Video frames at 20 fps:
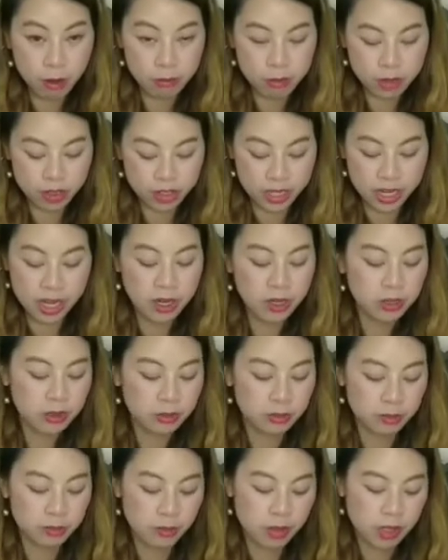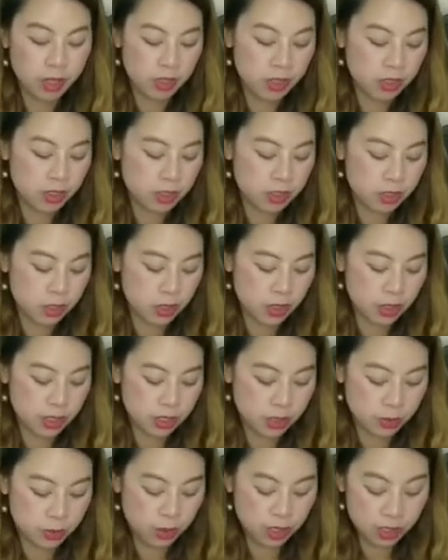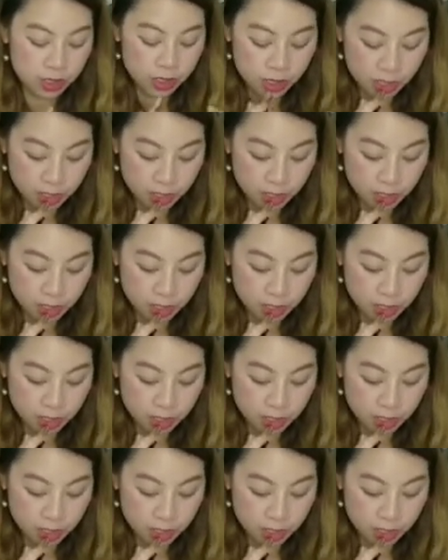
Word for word: from Chanel so this one